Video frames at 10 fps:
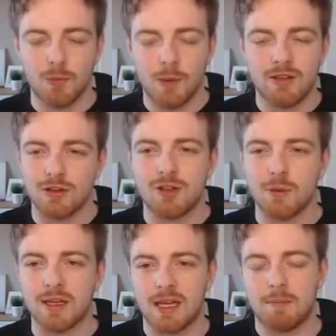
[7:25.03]
when you're
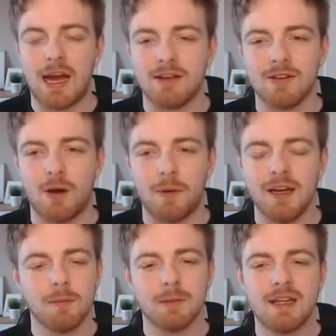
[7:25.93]
doing them. I don't know,
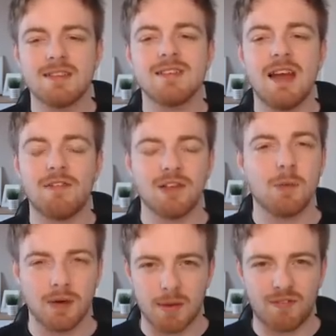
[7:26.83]
but this is definitely
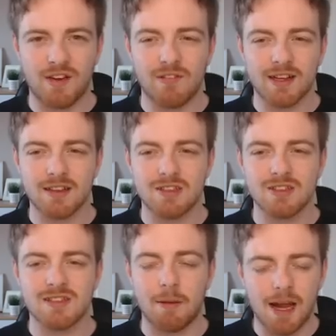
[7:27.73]
one of my favorite
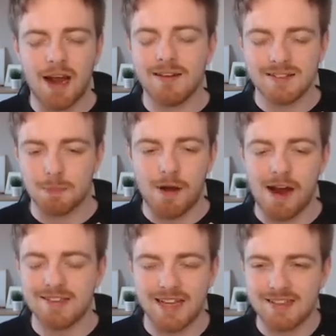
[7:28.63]
glitches. I'm kind of
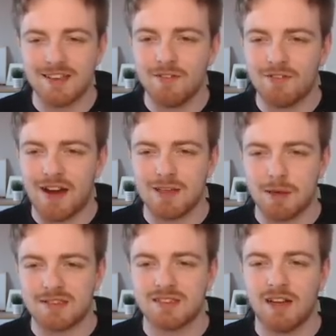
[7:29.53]
surprised I didn't find it
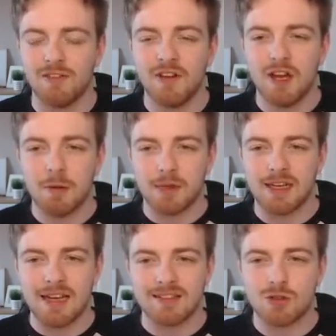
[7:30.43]
myself, but I
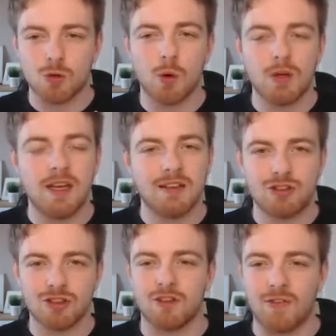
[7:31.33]
guess Troy is
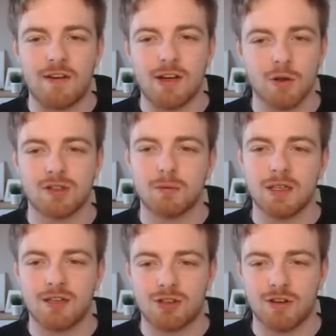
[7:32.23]
just a very awesome
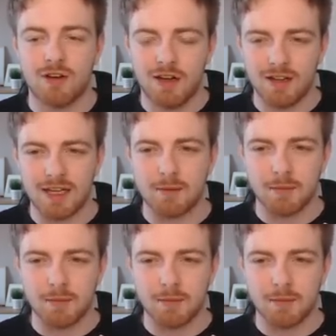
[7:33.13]
glitcher like